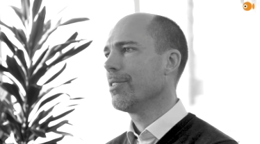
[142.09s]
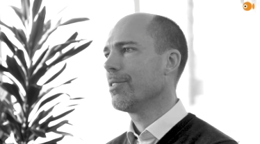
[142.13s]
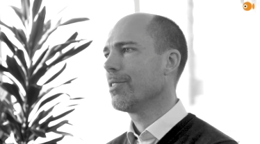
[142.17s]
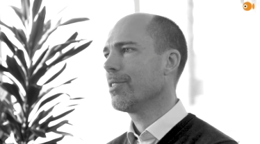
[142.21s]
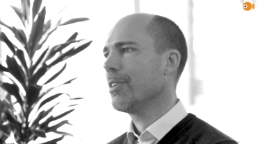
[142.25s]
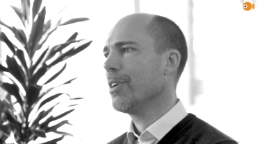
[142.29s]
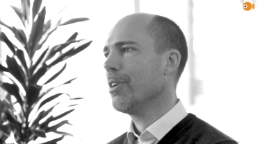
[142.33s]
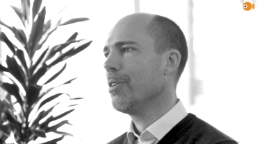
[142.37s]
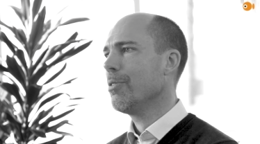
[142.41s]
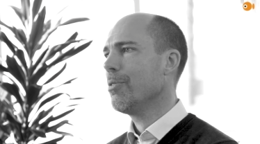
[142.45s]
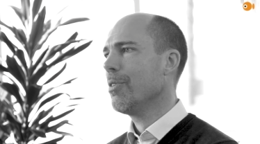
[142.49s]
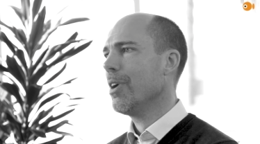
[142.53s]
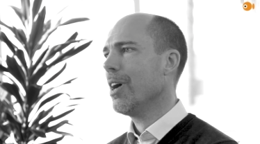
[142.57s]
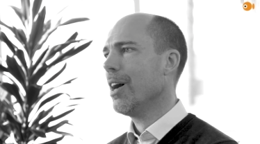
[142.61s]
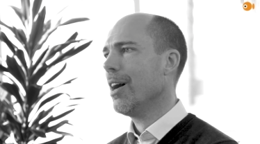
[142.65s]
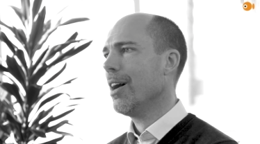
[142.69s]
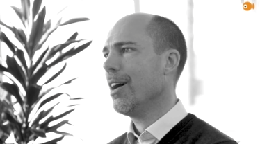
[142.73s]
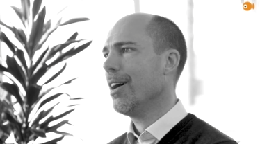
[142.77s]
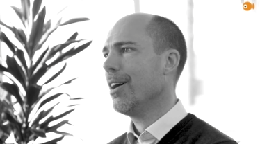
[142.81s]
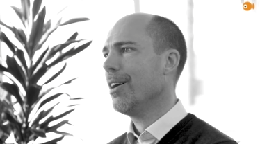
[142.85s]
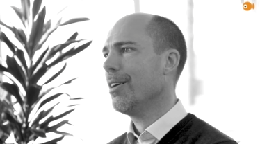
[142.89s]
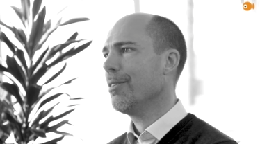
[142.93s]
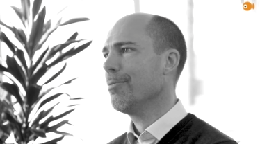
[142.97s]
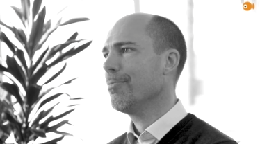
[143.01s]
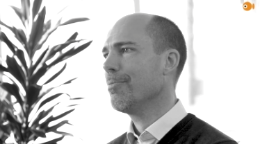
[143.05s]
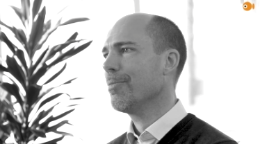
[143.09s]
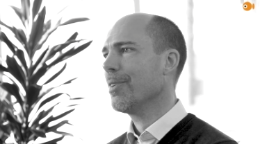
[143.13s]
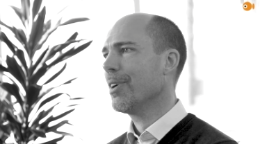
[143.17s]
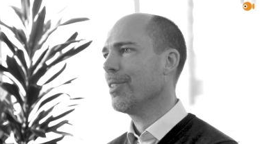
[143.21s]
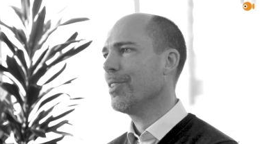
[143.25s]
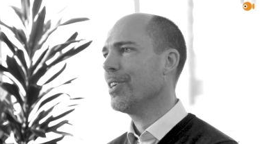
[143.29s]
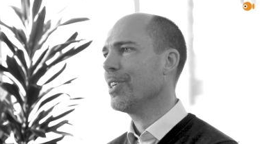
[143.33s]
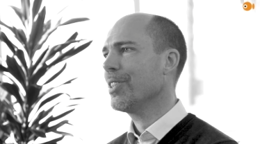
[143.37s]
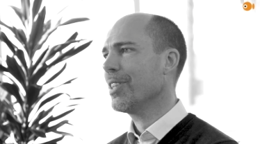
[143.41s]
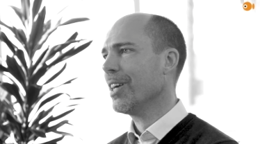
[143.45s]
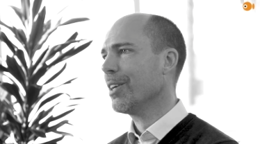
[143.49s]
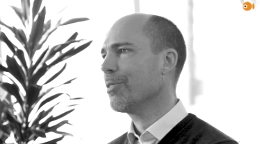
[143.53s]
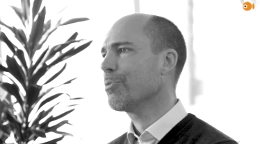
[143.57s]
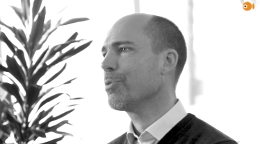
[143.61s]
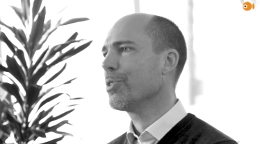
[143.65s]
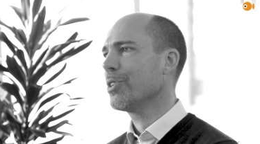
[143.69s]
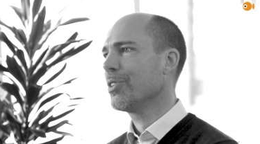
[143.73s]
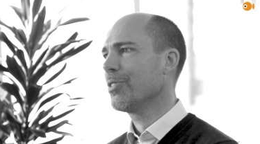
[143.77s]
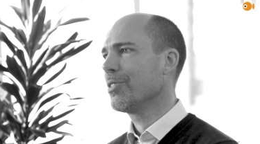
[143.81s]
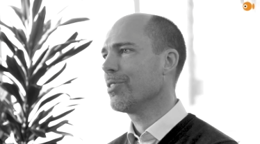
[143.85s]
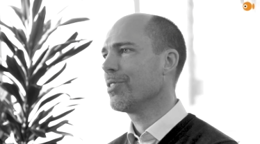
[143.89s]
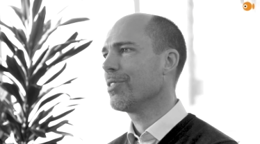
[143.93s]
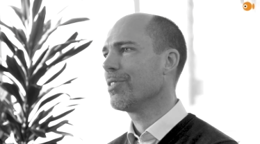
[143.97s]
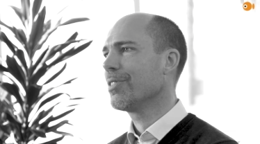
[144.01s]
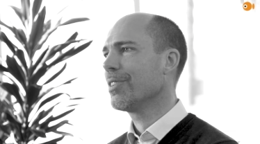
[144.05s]
So uh, I think that
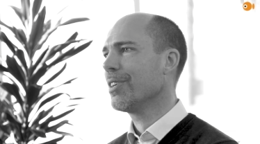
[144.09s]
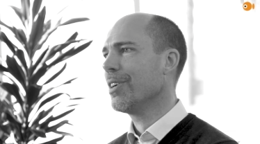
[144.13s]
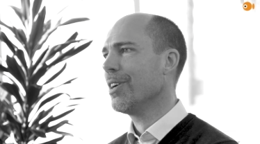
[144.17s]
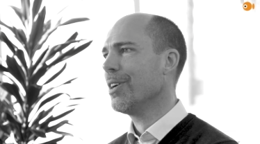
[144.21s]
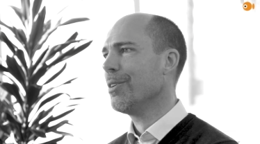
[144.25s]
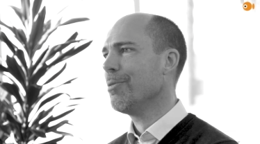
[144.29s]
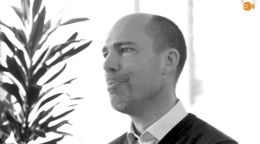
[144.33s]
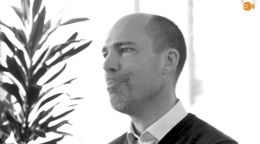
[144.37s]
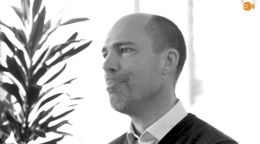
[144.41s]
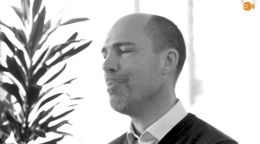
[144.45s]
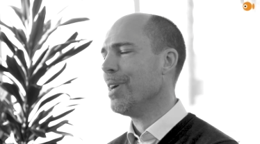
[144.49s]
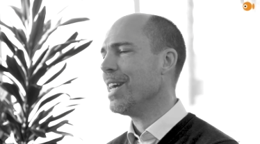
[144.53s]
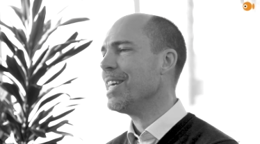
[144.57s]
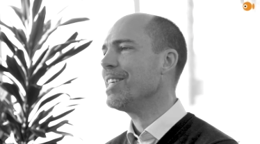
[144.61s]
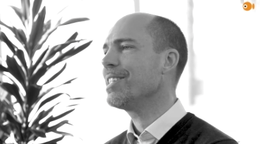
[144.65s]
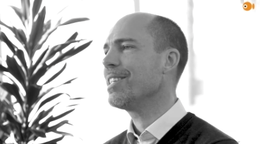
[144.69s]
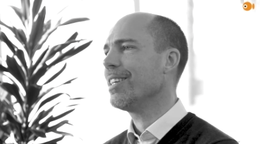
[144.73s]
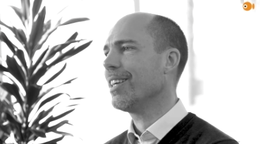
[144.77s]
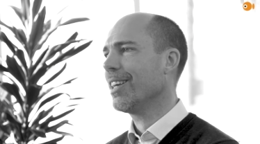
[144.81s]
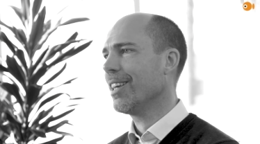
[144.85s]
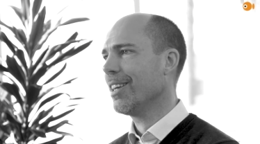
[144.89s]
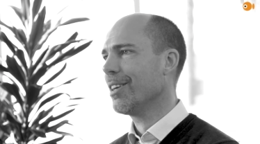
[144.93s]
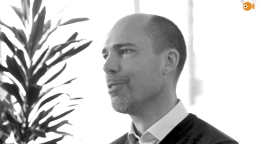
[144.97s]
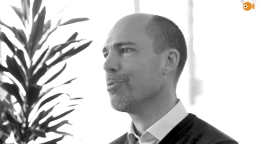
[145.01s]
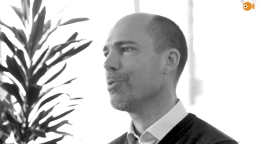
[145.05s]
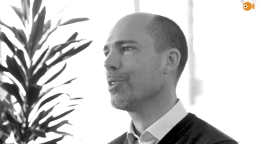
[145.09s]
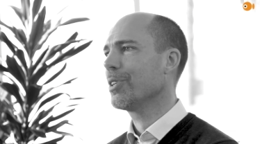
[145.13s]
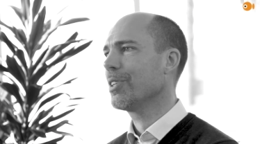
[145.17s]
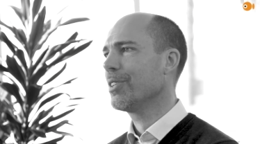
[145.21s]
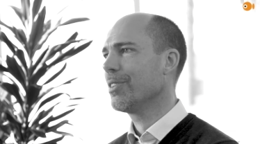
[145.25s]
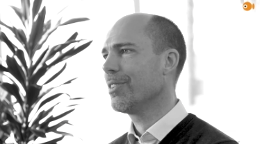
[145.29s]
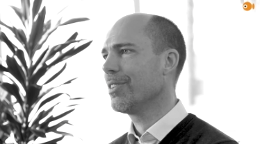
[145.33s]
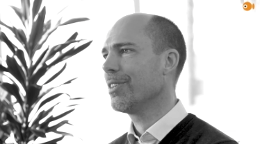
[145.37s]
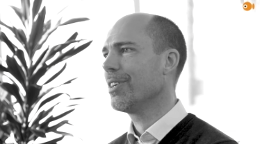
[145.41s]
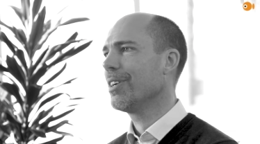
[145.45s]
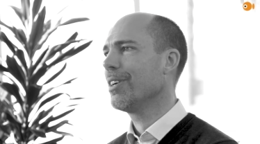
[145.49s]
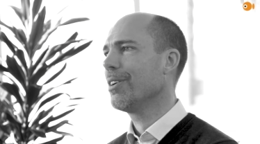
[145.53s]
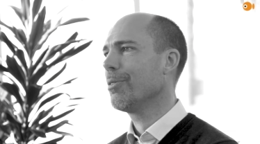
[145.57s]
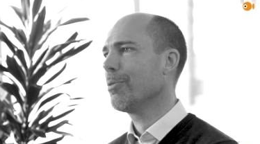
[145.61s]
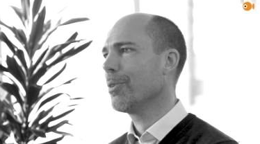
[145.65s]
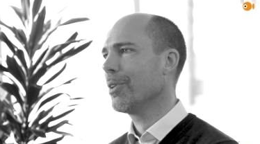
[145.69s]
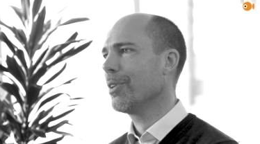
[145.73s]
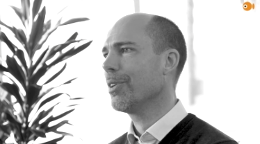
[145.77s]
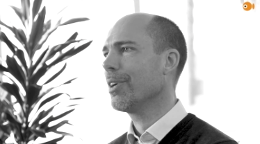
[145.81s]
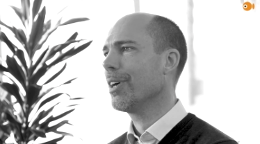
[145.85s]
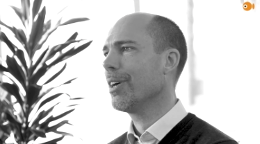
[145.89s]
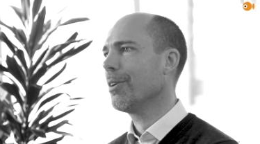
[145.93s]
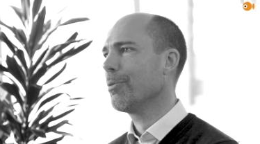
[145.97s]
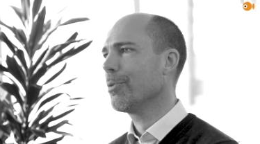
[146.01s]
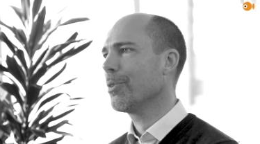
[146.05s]
was uh, basically what uh, what
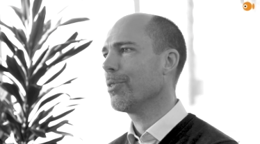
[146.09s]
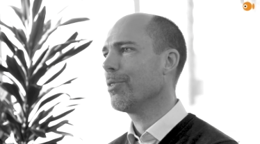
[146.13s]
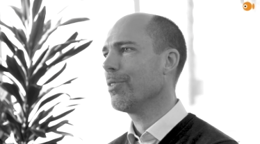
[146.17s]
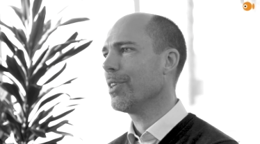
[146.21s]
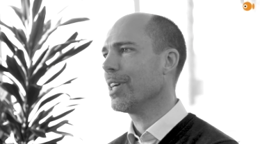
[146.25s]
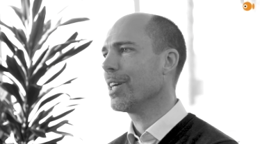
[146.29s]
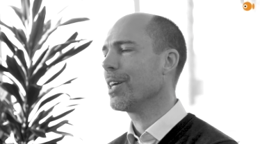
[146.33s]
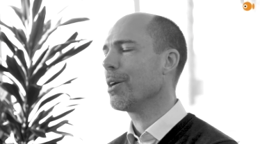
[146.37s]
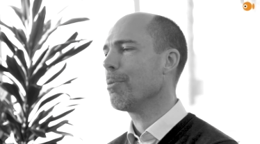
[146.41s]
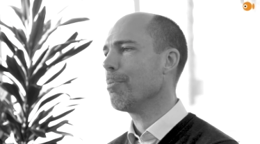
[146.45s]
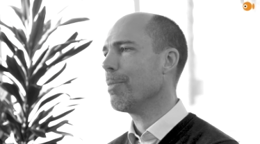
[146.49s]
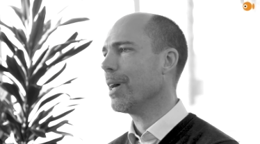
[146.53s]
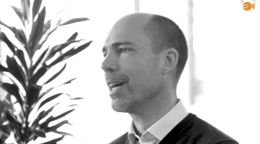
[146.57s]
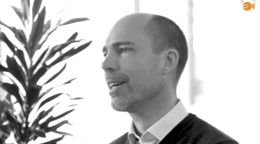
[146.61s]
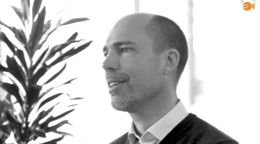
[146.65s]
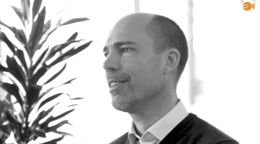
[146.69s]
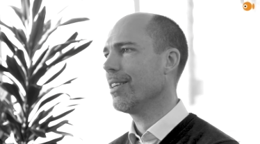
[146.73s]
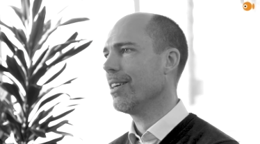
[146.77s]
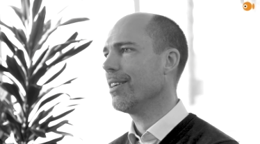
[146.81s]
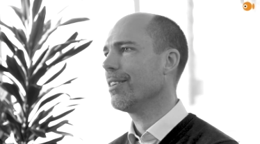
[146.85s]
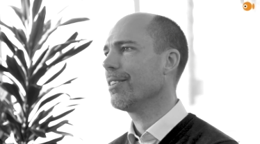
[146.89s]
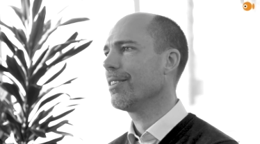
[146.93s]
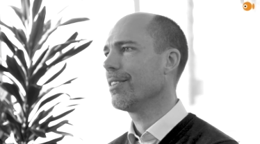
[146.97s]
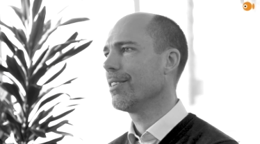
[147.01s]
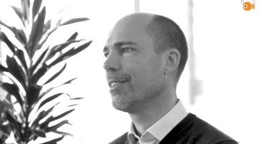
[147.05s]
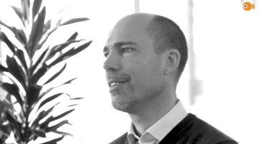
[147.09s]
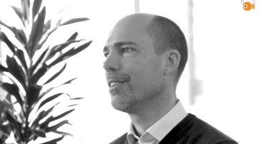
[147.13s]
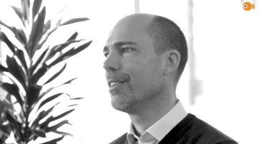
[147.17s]
I was thinking back then.